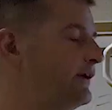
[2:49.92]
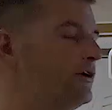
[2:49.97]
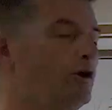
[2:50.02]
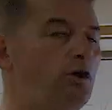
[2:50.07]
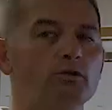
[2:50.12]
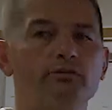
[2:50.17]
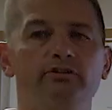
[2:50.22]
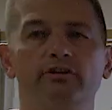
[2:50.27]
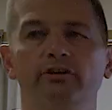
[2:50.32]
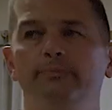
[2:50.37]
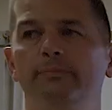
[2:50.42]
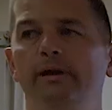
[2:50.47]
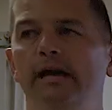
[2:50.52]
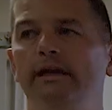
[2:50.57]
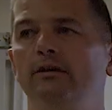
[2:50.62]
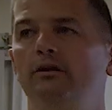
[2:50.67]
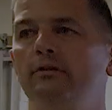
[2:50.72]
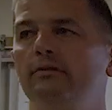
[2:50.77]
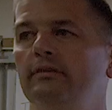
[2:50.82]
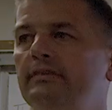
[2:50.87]
right, altered
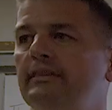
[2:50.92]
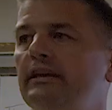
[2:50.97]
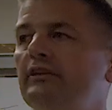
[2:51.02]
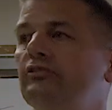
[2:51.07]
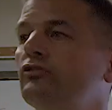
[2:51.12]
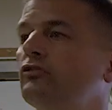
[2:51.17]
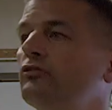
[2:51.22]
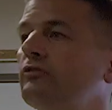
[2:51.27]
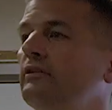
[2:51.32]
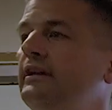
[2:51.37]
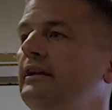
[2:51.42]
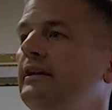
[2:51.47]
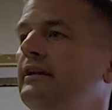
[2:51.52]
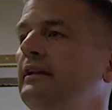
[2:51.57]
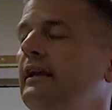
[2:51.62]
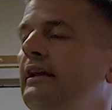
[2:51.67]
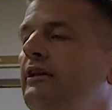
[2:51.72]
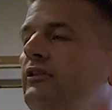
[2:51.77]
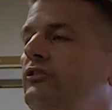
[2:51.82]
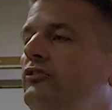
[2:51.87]
mental. This
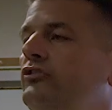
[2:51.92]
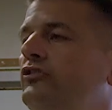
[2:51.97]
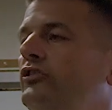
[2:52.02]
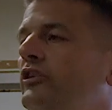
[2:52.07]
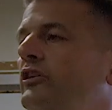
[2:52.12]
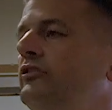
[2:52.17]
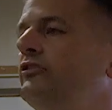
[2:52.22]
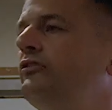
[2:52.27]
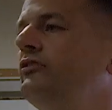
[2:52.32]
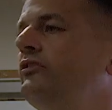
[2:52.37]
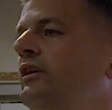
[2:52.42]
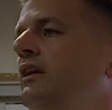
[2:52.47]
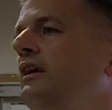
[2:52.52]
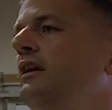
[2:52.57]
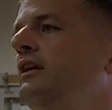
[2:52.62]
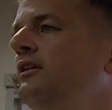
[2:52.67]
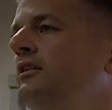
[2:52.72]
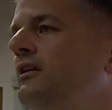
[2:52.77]
screen is just